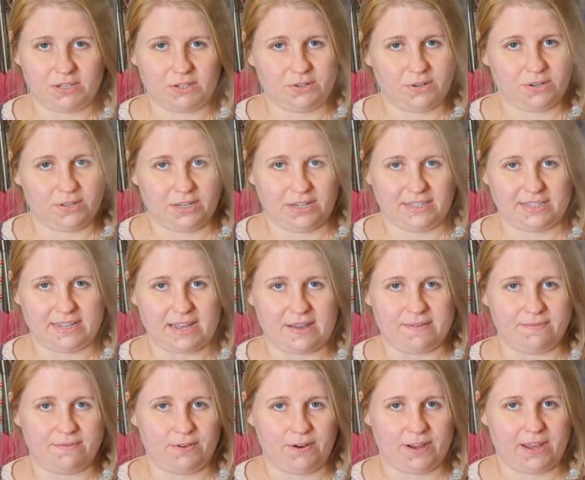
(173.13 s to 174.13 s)
It's really set
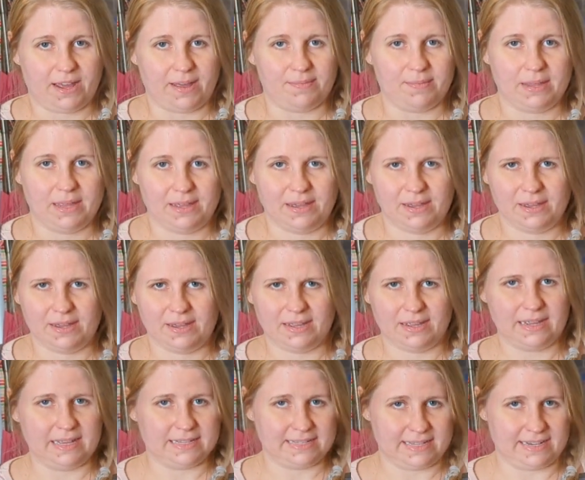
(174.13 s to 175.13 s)
and forget,
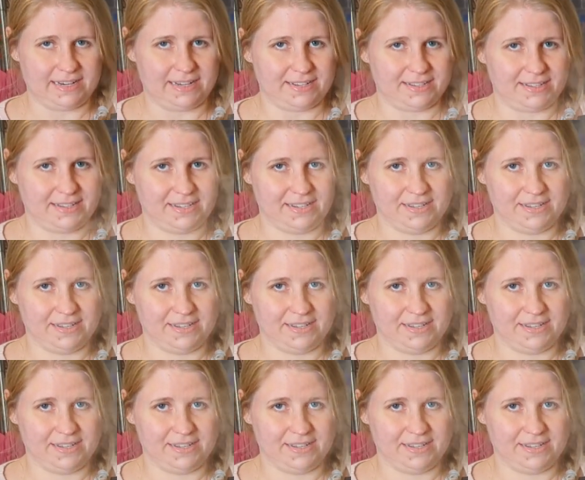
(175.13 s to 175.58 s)
isn't it?